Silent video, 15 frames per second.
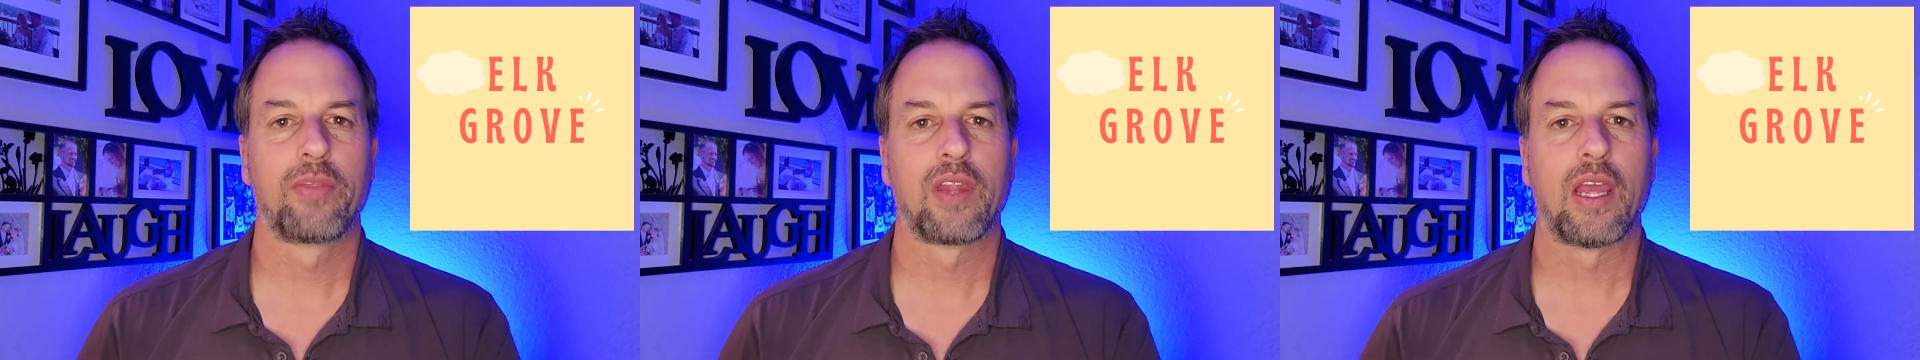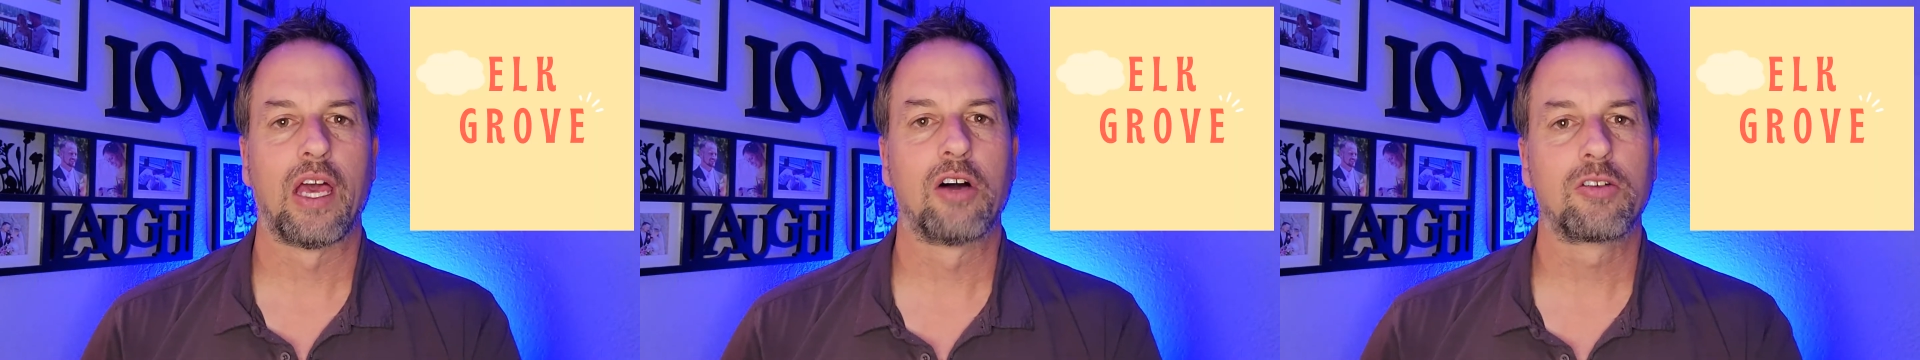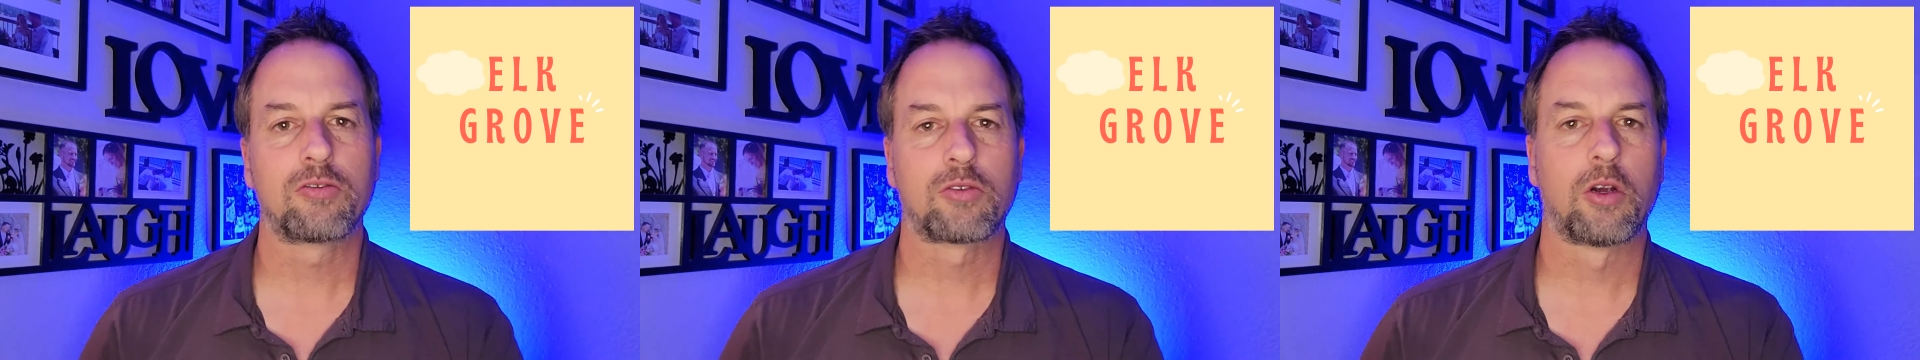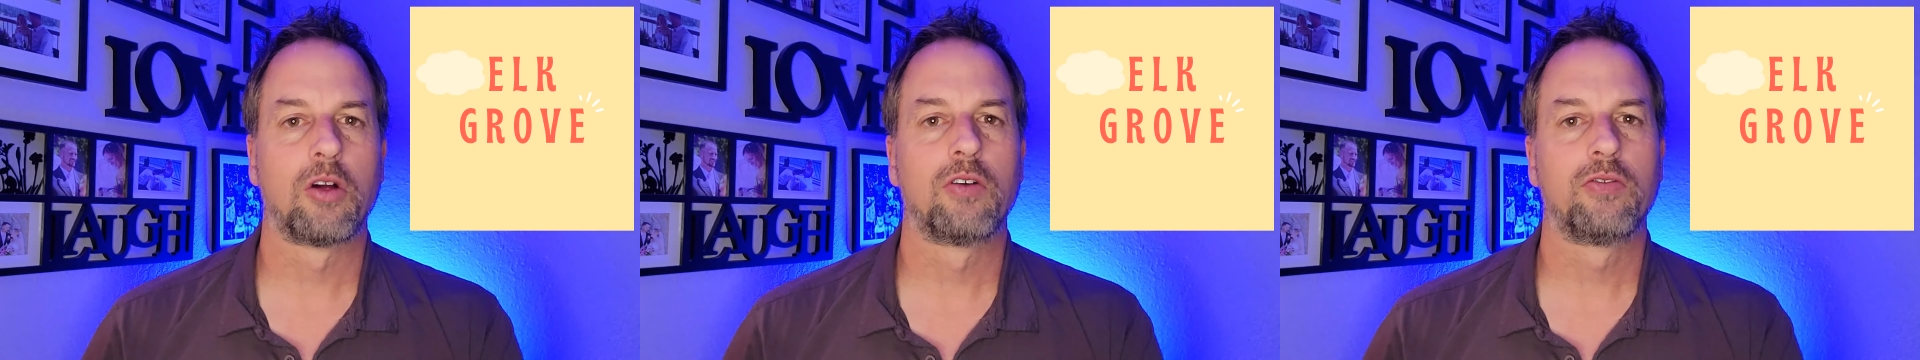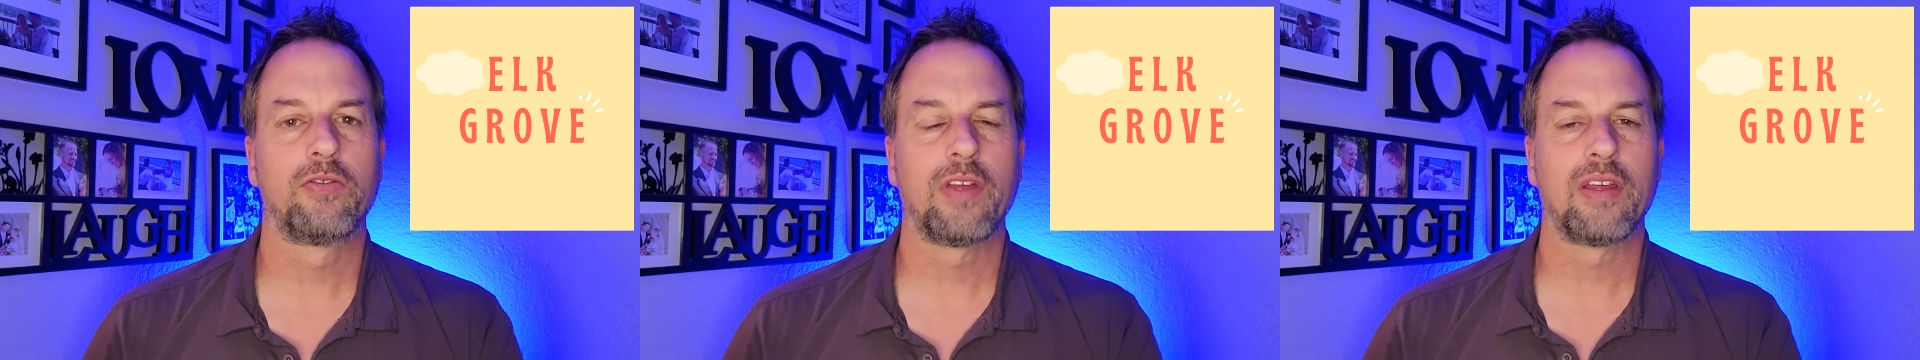Elk
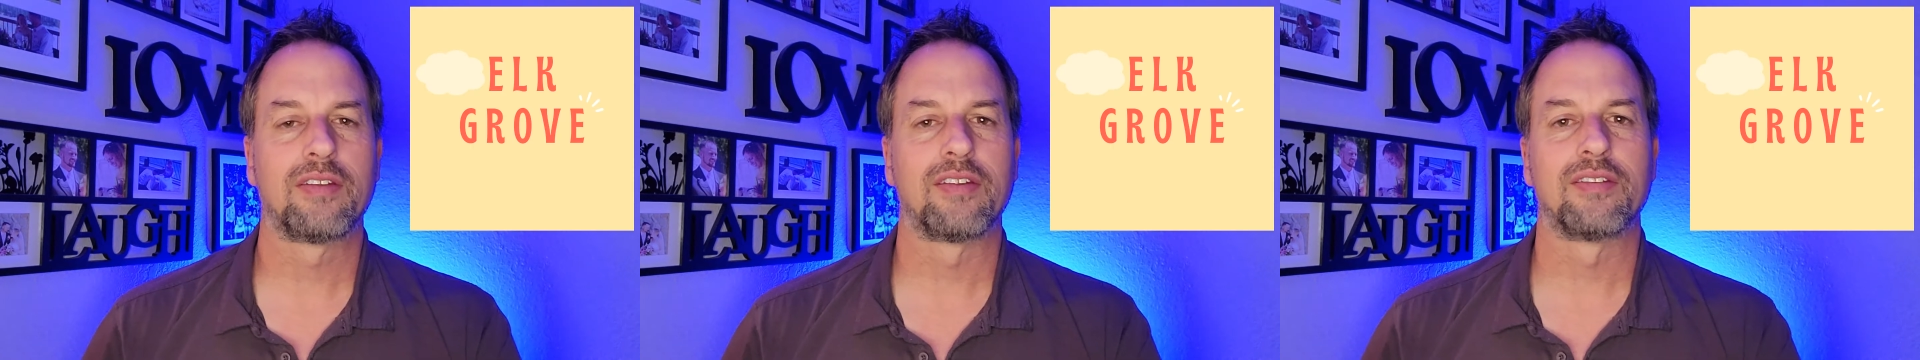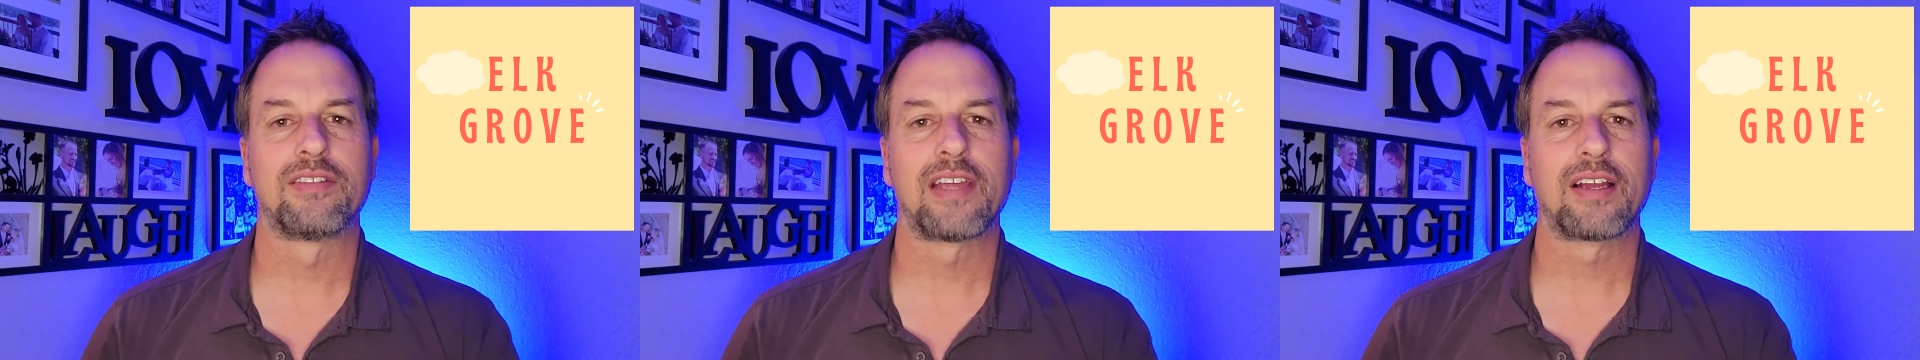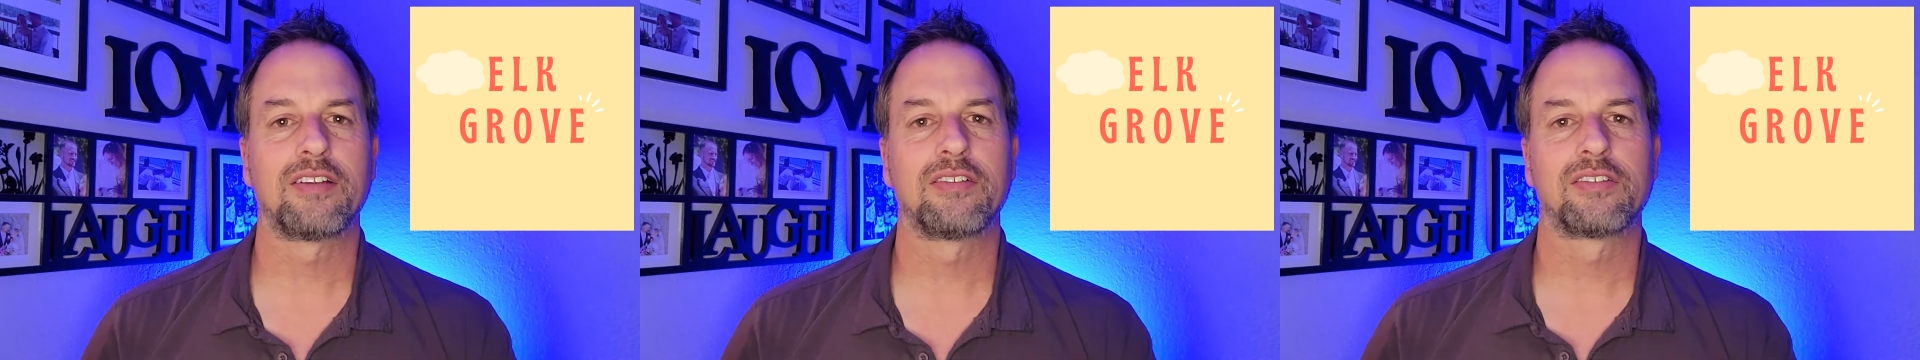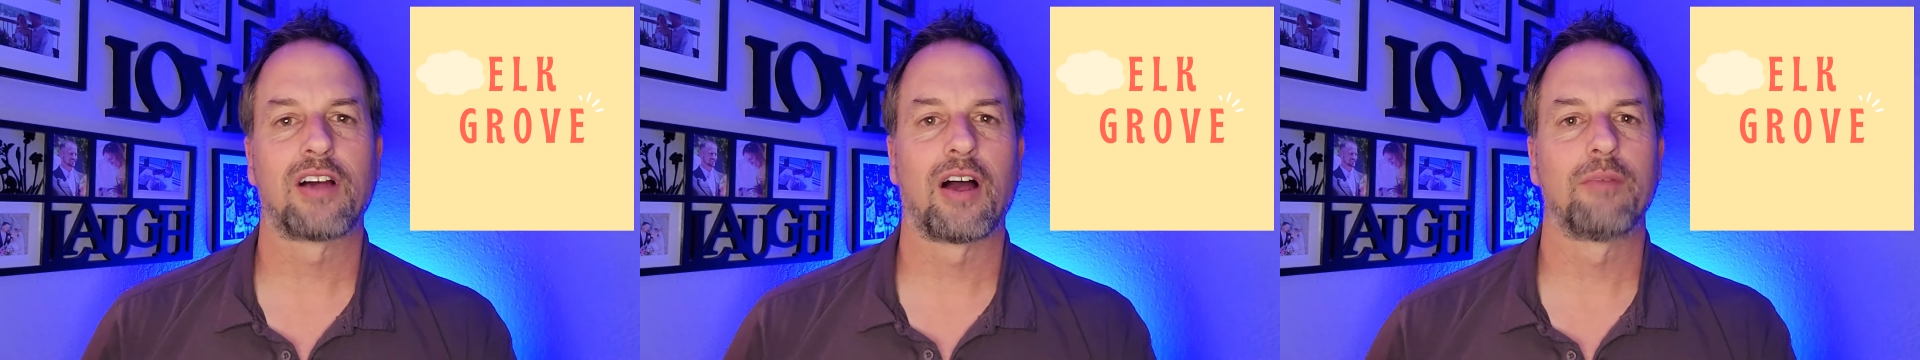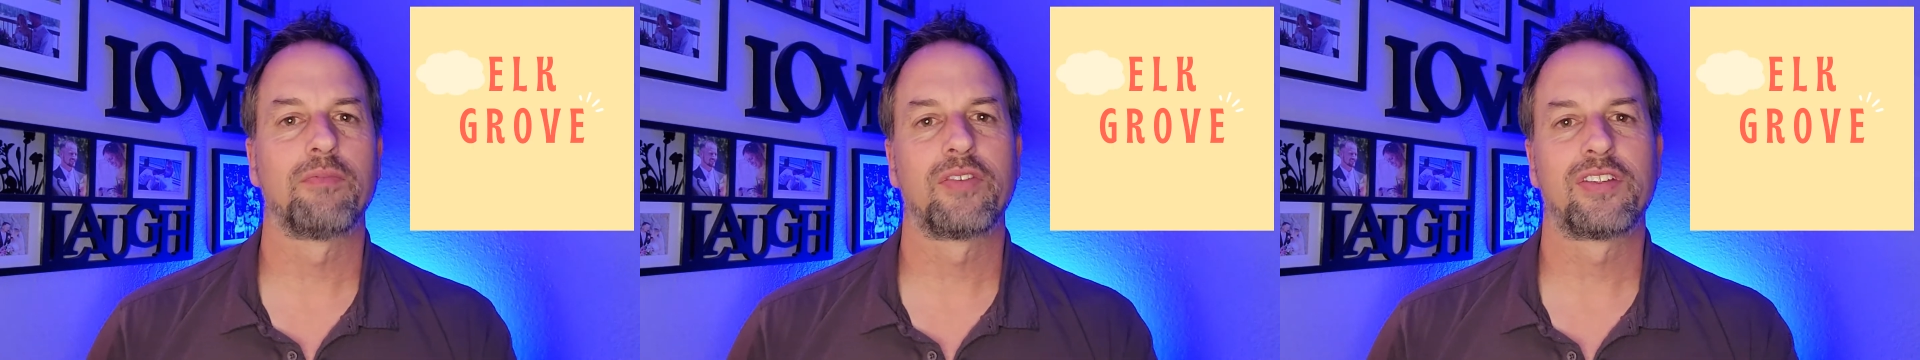Grove is the second
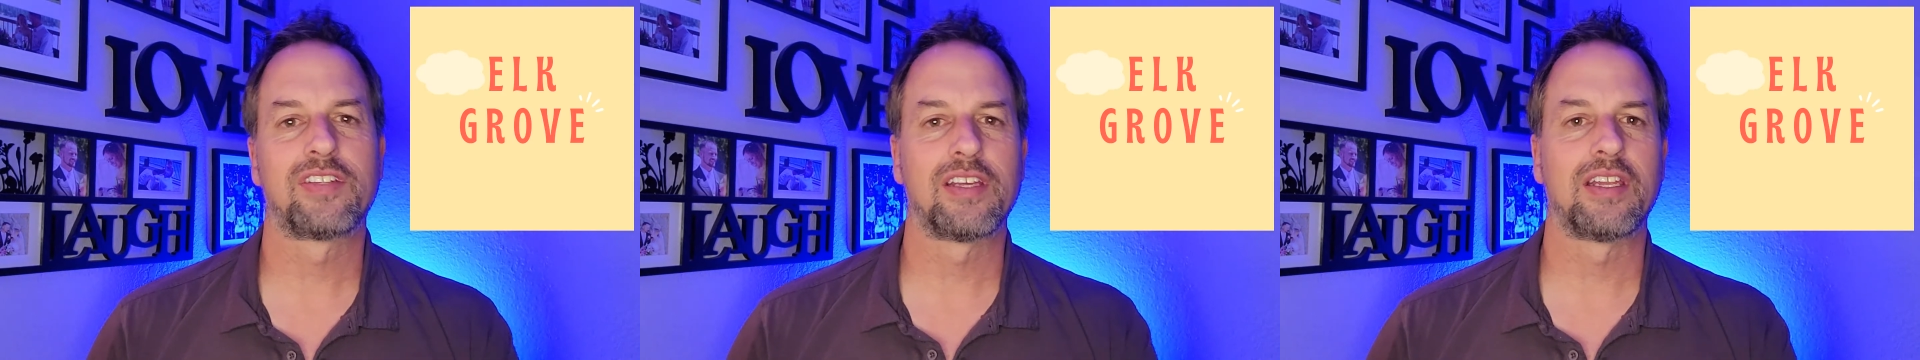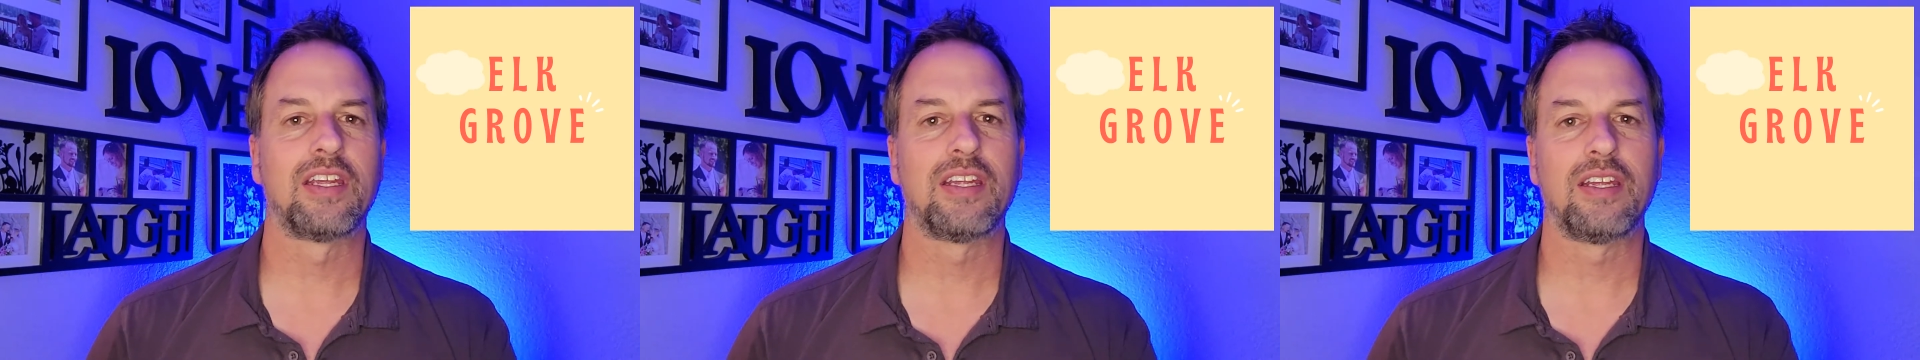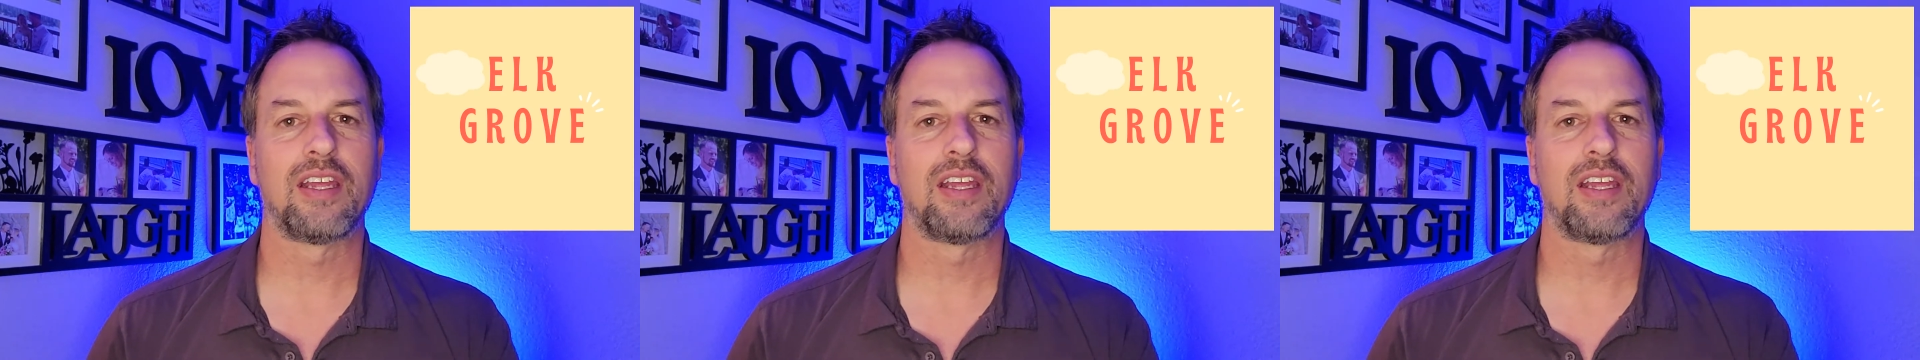top city